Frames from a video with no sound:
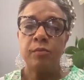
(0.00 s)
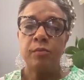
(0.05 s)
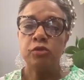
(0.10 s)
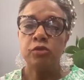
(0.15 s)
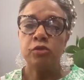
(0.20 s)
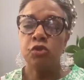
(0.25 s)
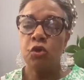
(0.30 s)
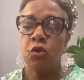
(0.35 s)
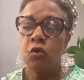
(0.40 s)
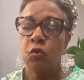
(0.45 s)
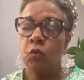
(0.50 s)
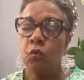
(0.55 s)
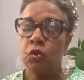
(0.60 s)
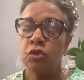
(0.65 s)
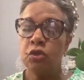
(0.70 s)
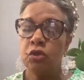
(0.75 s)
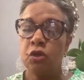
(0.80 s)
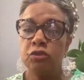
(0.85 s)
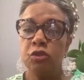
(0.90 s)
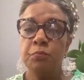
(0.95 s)
So,
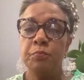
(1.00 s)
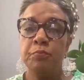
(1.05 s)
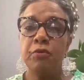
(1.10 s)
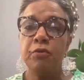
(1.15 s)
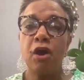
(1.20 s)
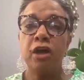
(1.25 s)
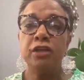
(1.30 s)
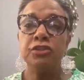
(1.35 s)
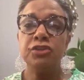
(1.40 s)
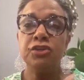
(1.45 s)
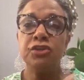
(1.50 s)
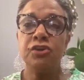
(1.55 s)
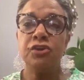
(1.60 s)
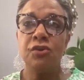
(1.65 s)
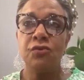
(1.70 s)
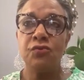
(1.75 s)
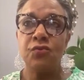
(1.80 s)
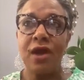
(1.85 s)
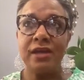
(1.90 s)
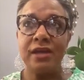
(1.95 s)
to broaden your
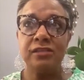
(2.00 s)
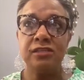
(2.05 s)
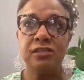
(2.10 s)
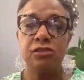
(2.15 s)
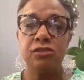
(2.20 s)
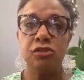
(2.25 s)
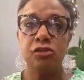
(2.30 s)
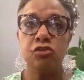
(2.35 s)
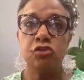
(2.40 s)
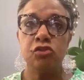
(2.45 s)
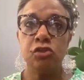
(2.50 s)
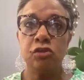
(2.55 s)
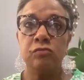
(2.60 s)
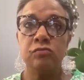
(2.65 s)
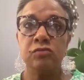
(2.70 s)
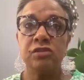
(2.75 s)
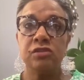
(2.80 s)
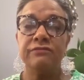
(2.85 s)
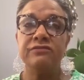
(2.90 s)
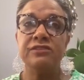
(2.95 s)
horizons in
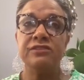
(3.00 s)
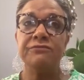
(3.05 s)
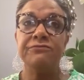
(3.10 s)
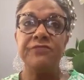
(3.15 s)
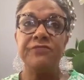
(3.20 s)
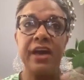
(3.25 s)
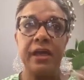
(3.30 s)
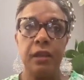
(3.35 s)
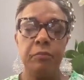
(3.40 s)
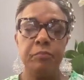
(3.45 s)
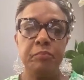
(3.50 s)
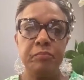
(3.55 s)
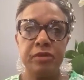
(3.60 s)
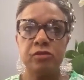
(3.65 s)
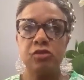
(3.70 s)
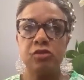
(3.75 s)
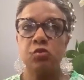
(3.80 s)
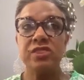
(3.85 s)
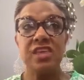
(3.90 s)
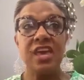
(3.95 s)
terms of
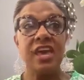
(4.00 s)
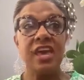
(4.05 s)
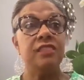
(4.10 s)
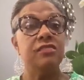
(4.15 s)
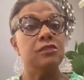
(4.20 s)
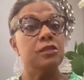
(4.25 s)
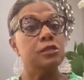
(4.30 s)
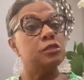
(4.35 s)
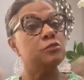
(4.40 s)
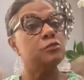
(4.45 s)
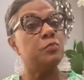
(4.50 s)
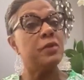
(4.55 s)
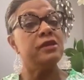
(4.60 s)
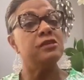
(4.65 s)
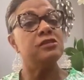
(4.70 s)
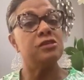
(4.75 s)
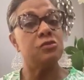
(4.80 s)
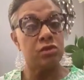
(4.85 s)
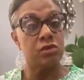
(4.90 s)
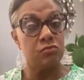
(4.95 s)
developments within the
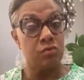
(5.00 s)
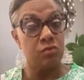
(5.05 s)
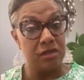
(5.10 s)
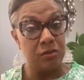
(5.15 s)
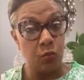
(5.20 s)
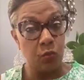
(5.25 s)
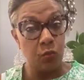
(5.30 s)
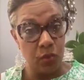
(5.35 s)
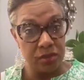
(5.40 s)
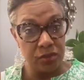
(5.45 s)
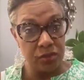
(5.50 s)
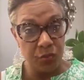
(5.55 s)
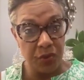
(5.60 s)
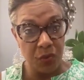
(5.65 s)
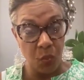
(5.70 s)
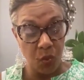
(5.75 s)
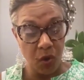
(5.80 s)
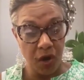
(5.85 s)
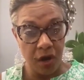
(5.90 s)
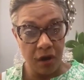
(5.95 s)
space within which we
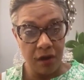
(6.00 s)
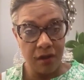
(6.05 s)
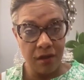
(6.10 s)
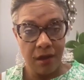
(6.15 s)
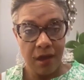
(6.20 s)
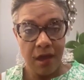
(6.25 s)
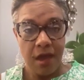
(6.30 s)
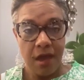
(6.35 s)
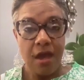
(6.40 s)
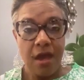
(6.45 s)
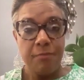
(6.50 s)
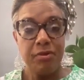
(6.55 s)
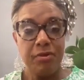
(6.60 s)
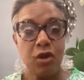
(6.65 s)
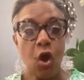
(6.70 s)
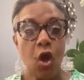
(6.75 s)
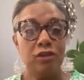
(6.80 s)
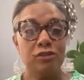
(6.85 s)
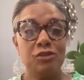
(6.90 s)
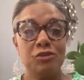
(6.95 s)
work,
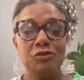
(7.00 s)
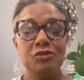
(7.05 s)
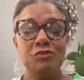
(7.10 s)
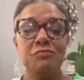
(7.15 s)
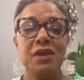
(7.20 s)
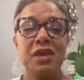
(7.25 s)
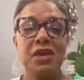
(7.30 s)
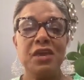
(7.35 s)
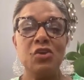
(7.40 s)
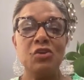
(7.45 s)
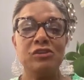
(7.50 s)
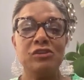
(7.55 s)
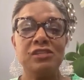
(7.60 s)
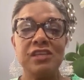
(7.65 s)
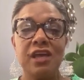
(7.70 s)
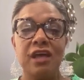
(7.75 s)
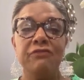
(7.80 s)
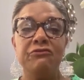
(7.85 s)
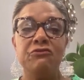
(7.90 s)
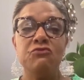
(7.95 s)
but also to make
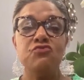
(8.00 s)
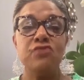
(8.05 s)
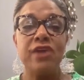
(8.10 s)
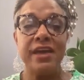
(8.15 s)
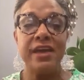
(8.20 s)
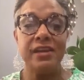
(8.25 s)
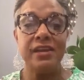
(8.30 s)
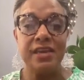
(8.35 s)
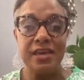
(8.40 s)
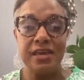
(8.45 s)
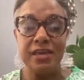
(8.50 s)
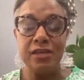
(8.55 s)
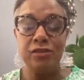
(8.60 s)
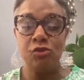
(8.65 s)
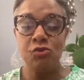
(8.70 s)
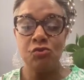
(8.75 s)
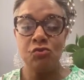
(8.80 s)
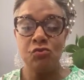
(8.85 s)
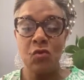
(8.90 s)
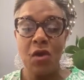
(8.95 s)
yourself ready
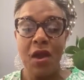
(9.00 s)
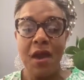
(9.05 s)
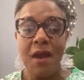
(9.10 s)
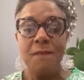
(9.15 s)
to